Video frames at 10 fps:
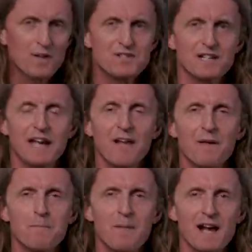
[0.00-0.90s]
once again
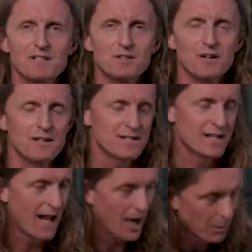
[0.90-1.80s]
that Mastodon is
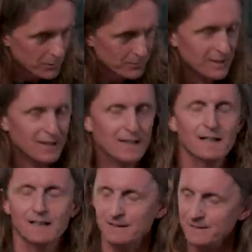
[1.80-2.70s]
an album
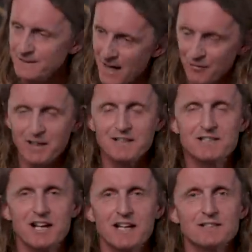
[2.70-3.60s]
never
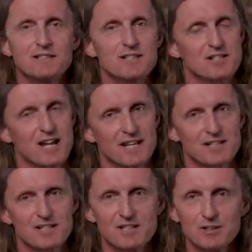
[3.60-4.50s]
content to stand
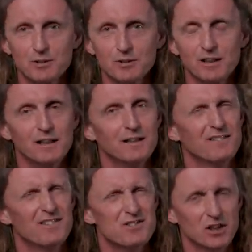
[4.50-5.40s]
still.
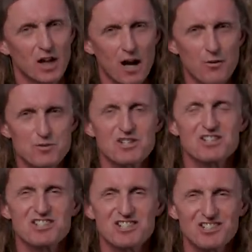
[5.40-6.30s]
There's a lot of those
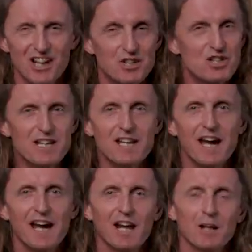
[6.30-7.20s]
sludgy
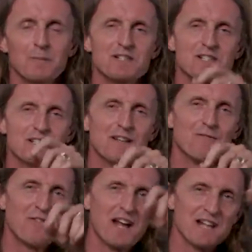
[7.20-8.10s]
elements that
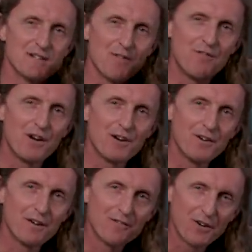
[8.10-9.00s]
fans of the very,
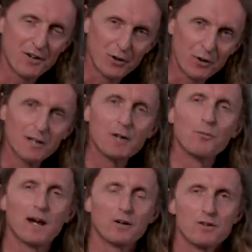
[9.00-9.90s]
very, very early
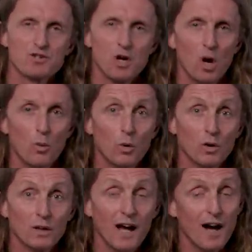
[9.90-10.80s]
records
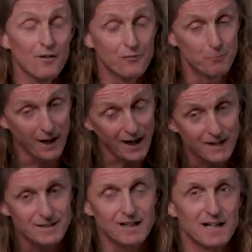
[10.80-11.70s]
will love,
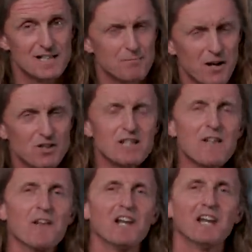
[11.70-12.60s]
but especially
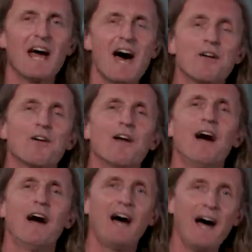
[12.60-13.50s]
in the latter
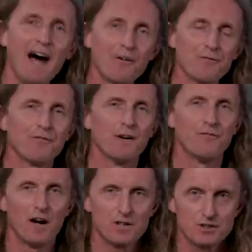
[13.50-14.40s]
half of
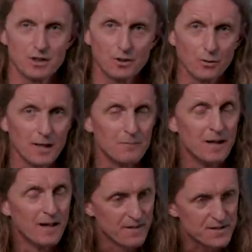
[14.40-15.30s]
Hushed and Grim,
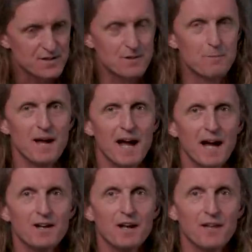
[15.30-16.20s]
this is a
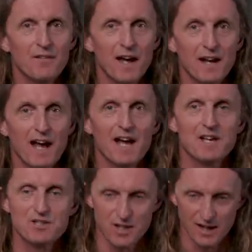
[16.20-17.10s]
band that
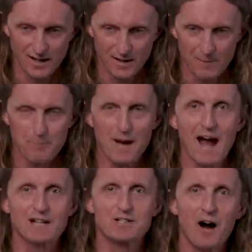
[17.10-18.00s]
has
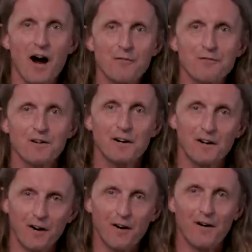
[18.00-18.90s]
backed off
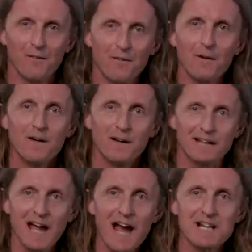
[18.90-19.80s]
on the
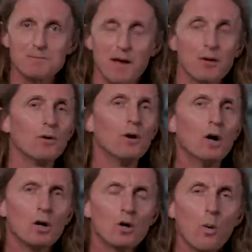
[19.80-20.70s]
gas pedal
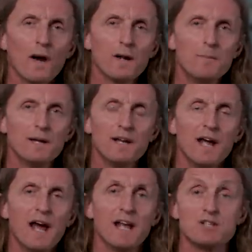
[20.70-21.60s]
quite a bit
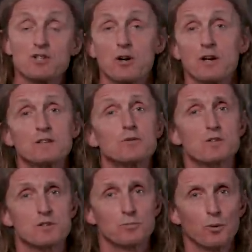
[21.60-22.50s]
and starting to
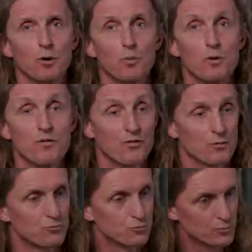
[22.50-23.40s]
explore with
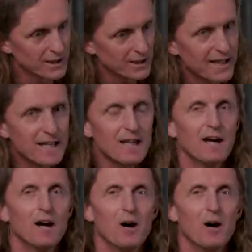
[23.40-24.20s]
some really